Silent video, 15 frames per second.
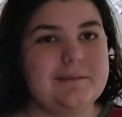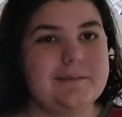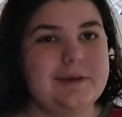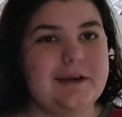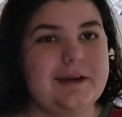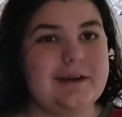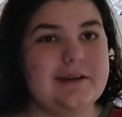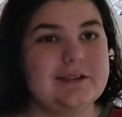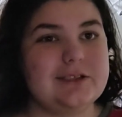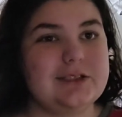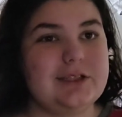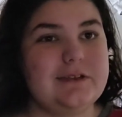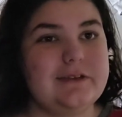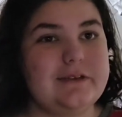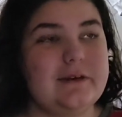But
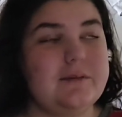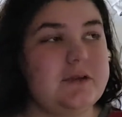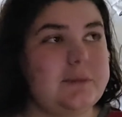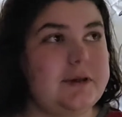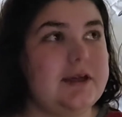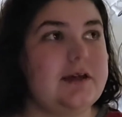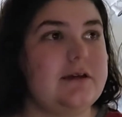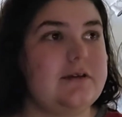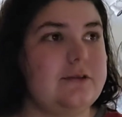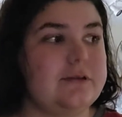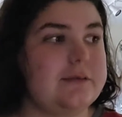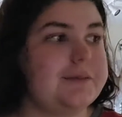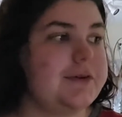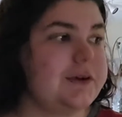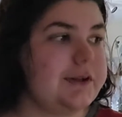she seems to be
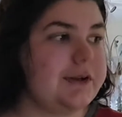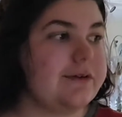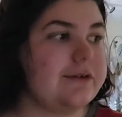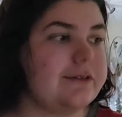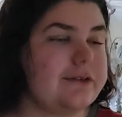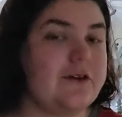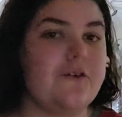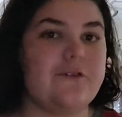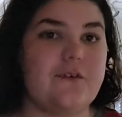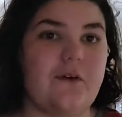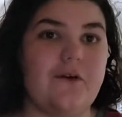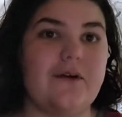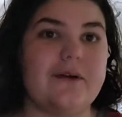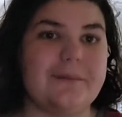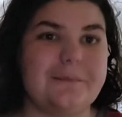doing pretty good so
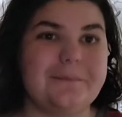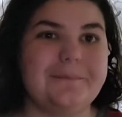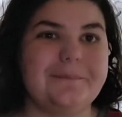far.